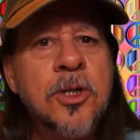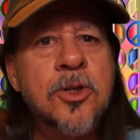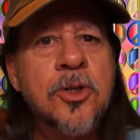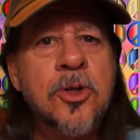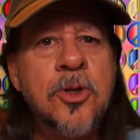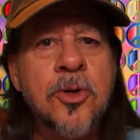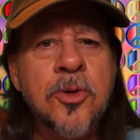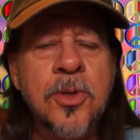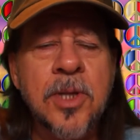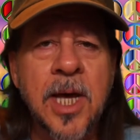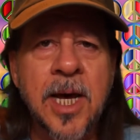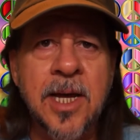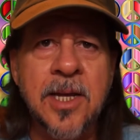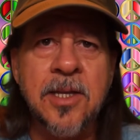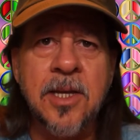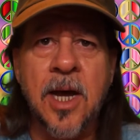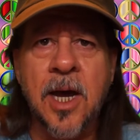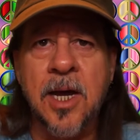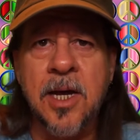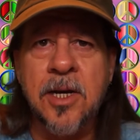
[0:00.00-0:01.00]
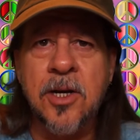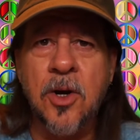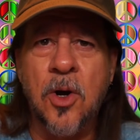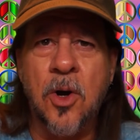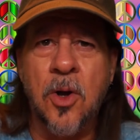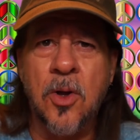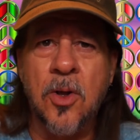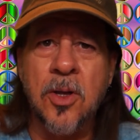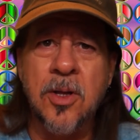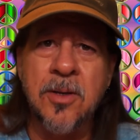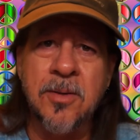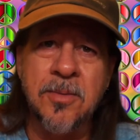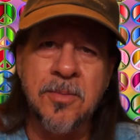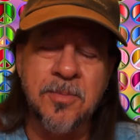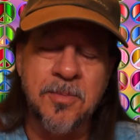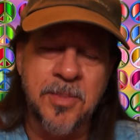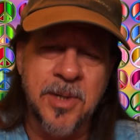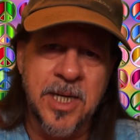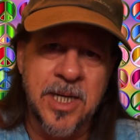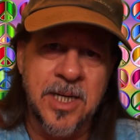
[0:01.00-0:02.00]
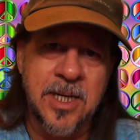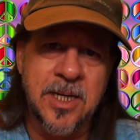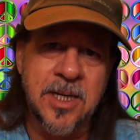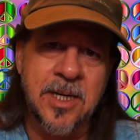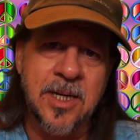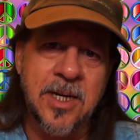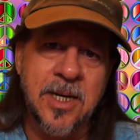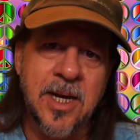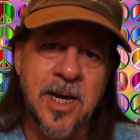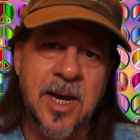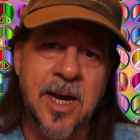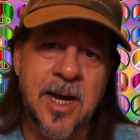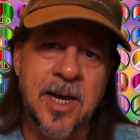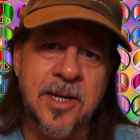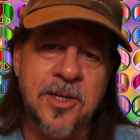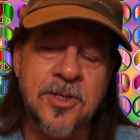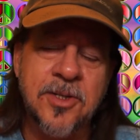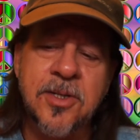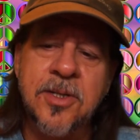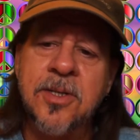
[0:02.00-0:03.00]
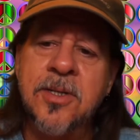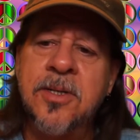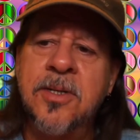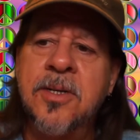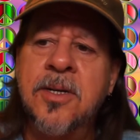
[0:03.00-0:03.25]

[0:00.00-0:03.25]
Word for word: To that I call BS.